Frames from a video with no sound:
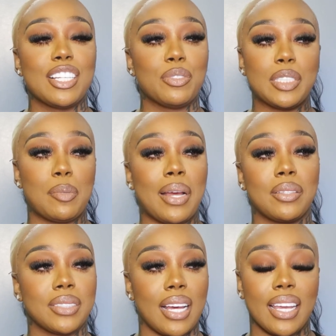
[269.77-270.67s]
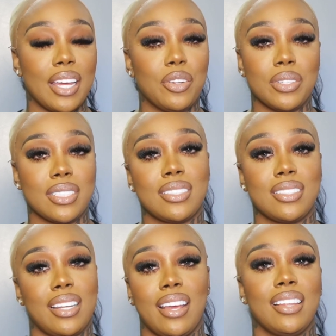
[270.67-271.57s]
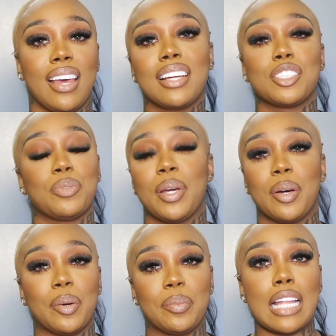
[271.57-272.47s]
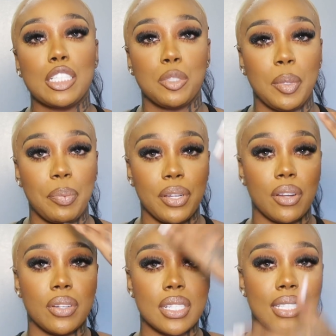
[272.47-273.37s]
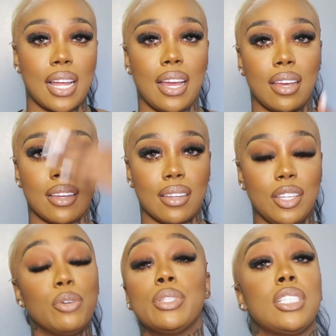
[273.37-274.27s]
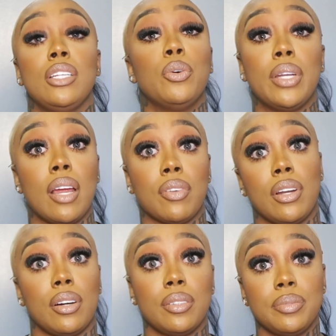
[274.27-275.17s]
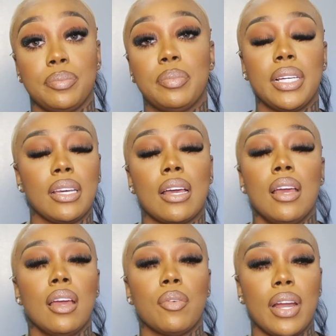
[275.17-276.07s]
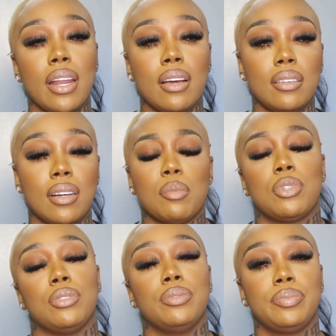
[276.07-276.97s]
I just went to the bathroom and said, I can't do this today. Like, I just went home. Cause I just be putting on this like, you would just, you would never know. But right now, I'm cool.